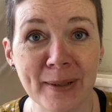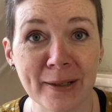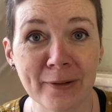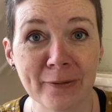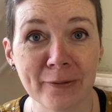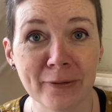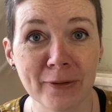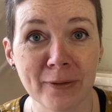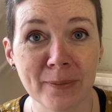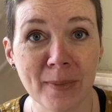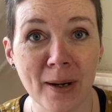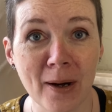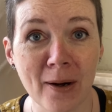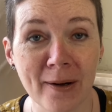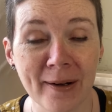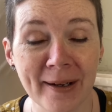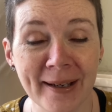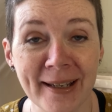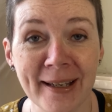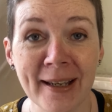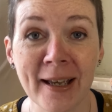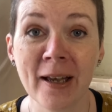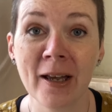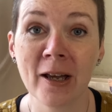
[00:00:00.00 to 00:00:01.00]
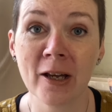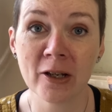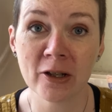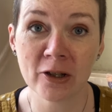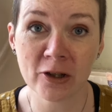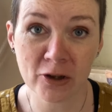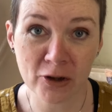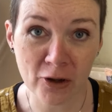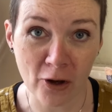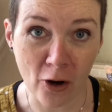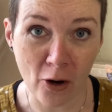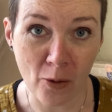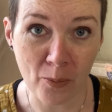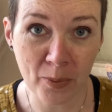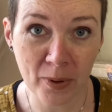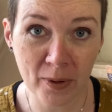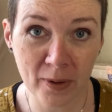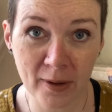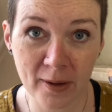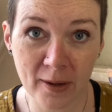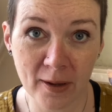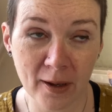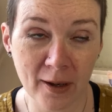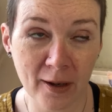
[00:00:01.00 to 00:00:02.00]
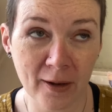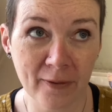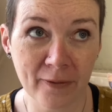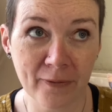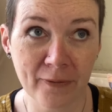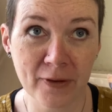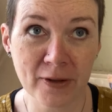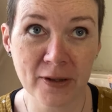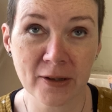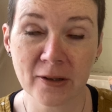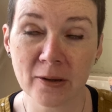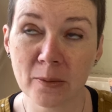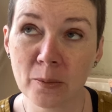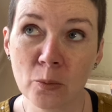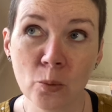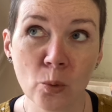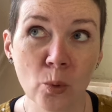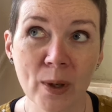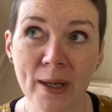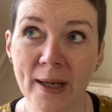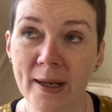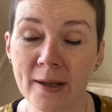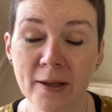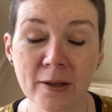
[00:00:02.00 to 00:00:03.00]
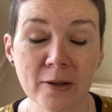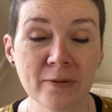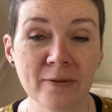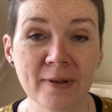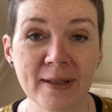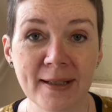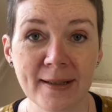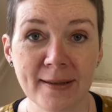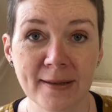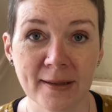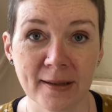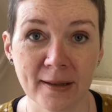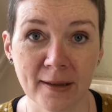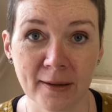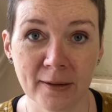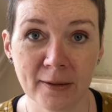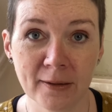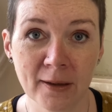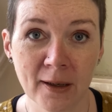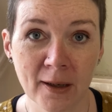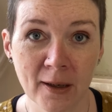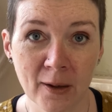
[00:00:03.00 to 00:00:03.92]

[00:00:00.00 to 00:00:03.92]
for my shop. For some weird reason,